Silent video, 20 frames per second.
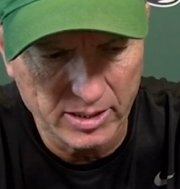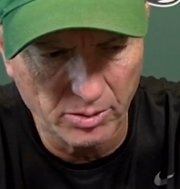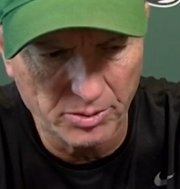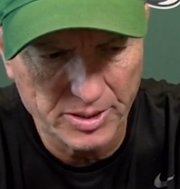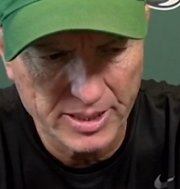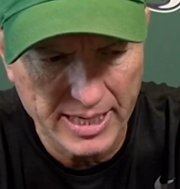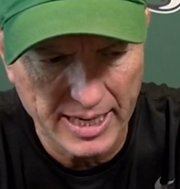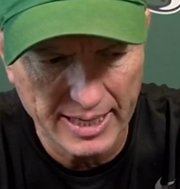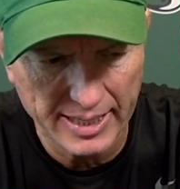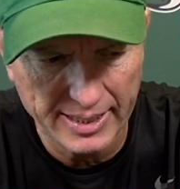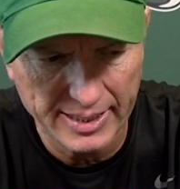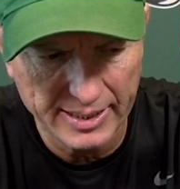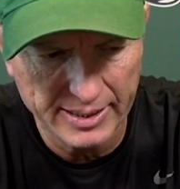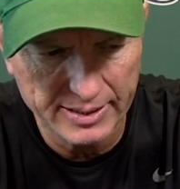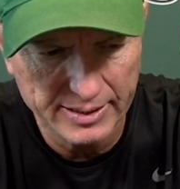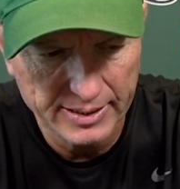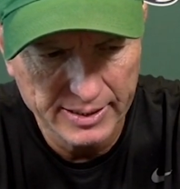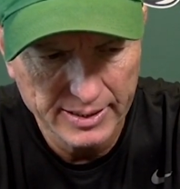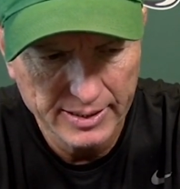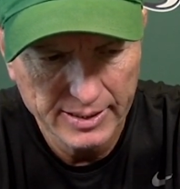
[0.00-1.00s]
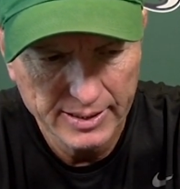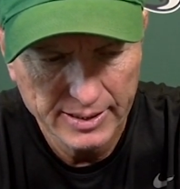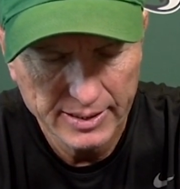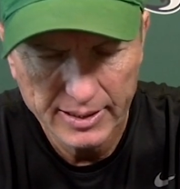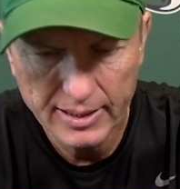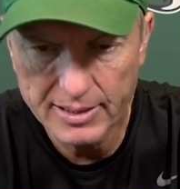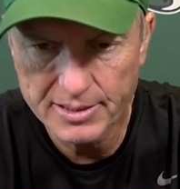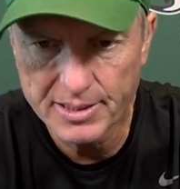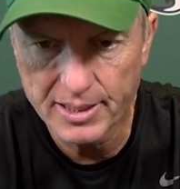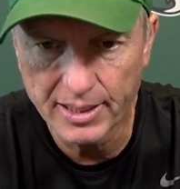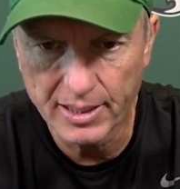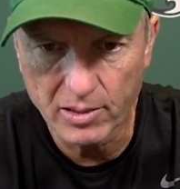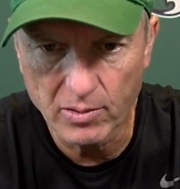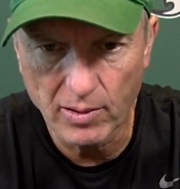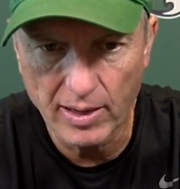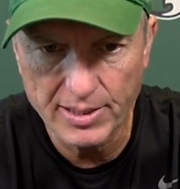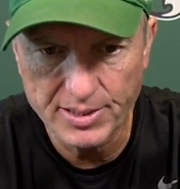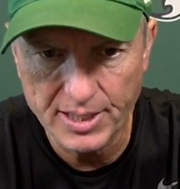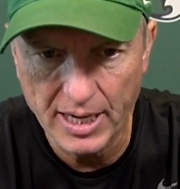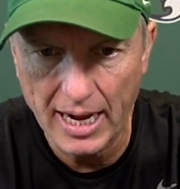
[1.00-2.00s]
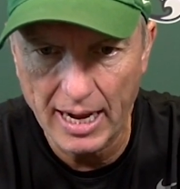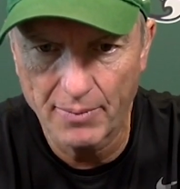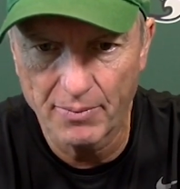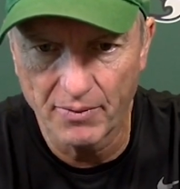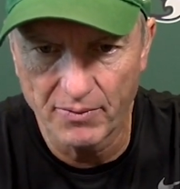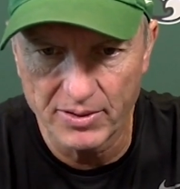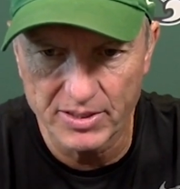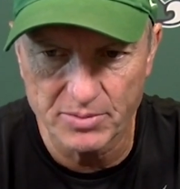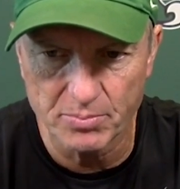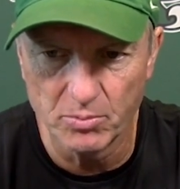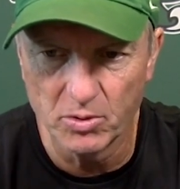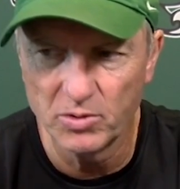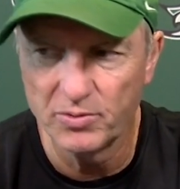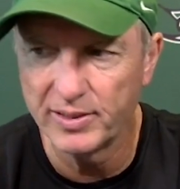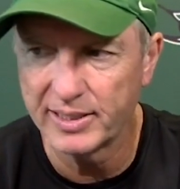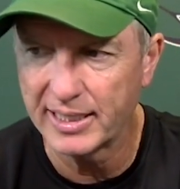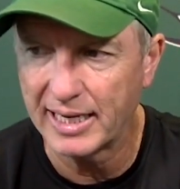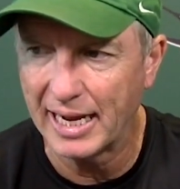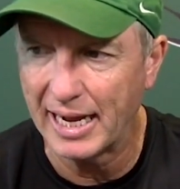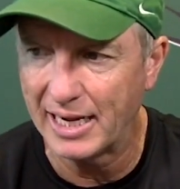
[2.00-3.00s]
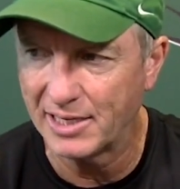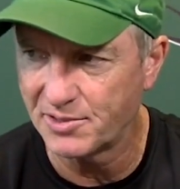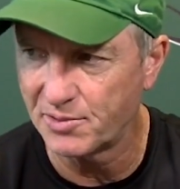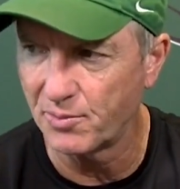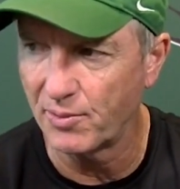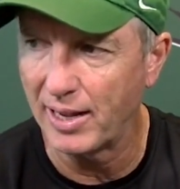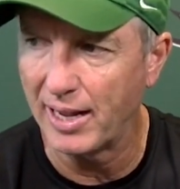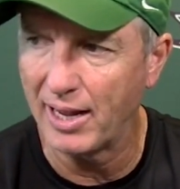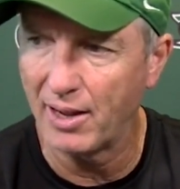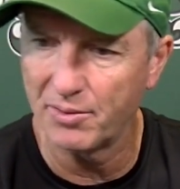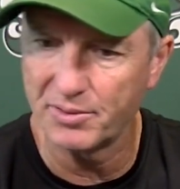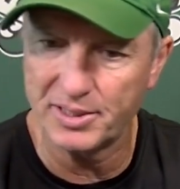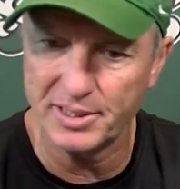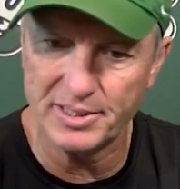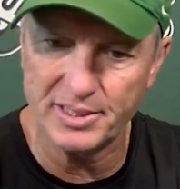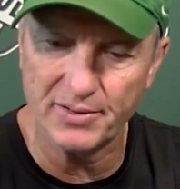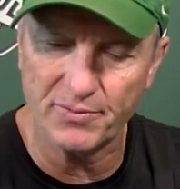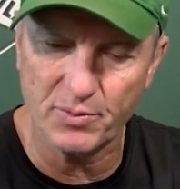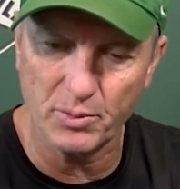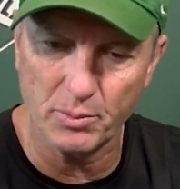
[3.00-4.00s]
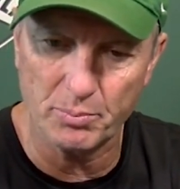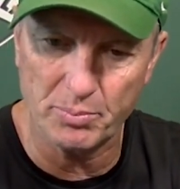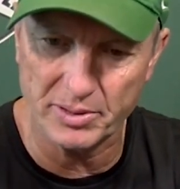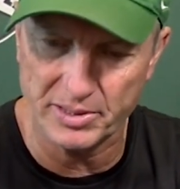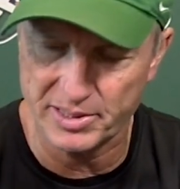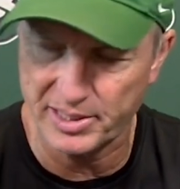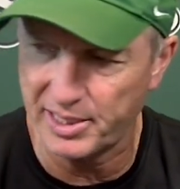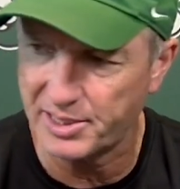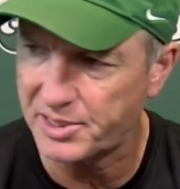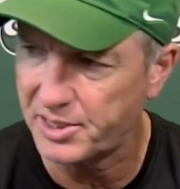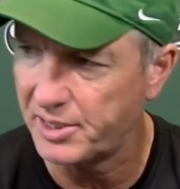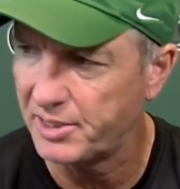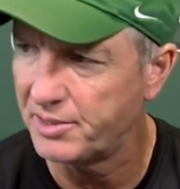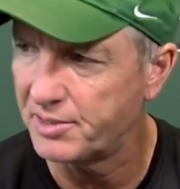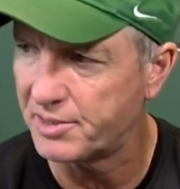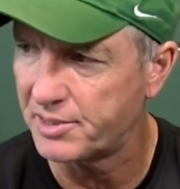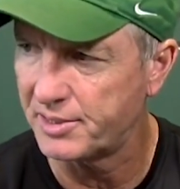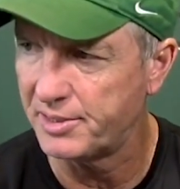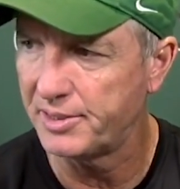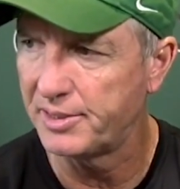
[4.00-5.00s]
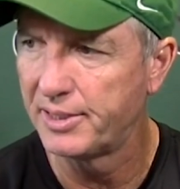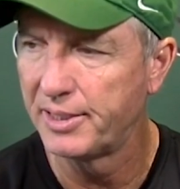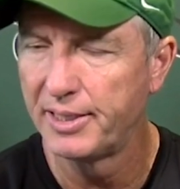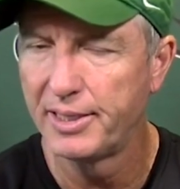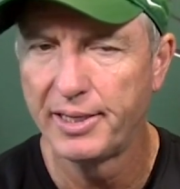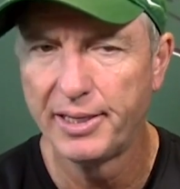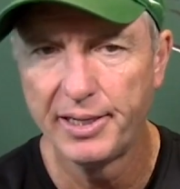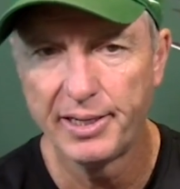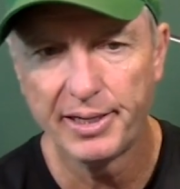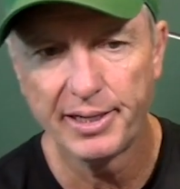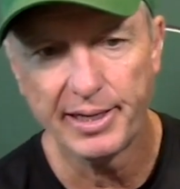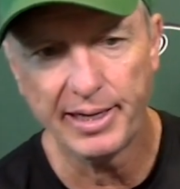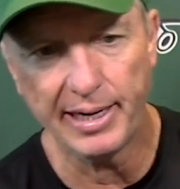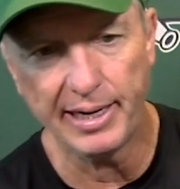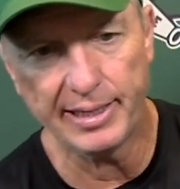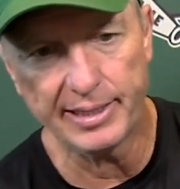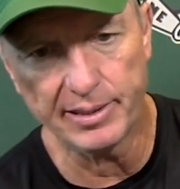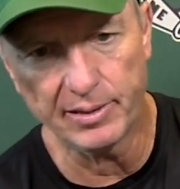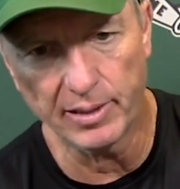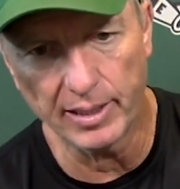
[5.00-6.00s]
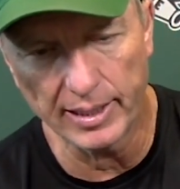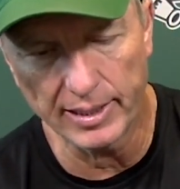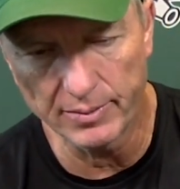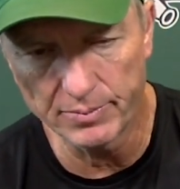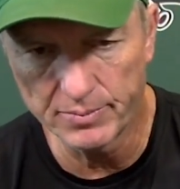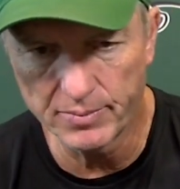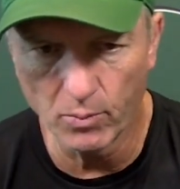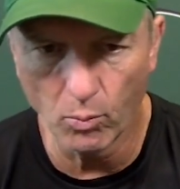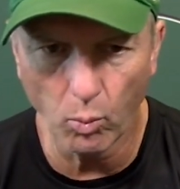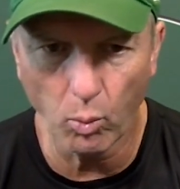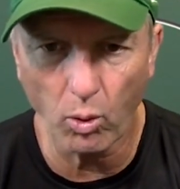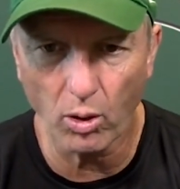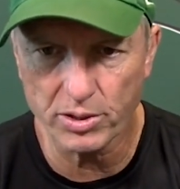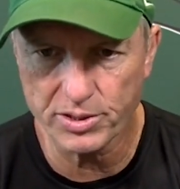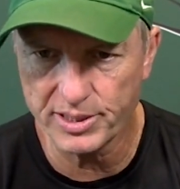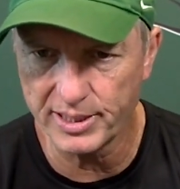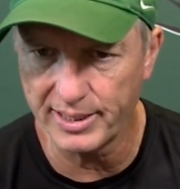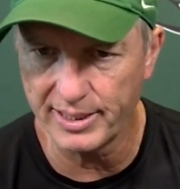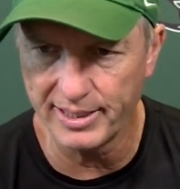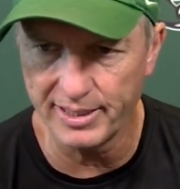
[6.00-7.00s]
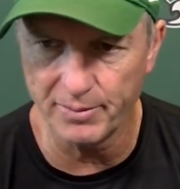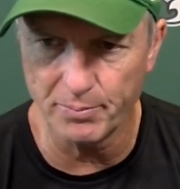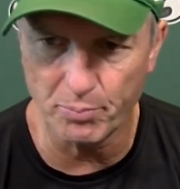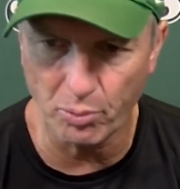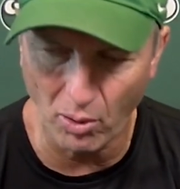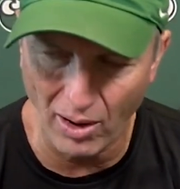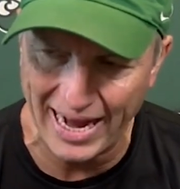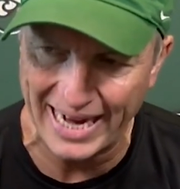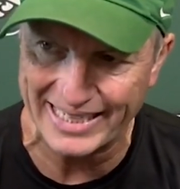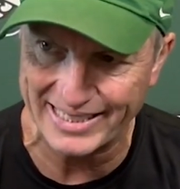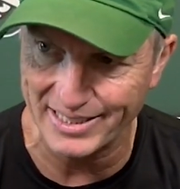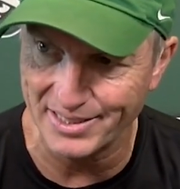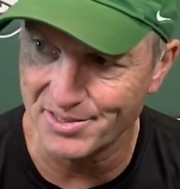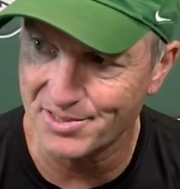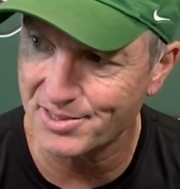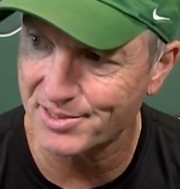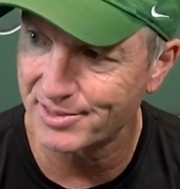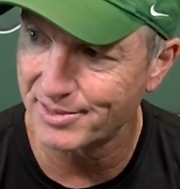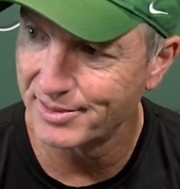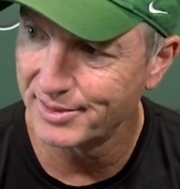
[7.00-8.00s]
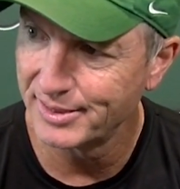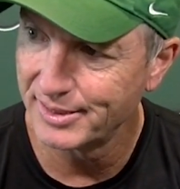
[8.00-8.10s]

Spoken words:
Coach Kennedy has done a great job of is moving guys around to different positions, and he works it in practice,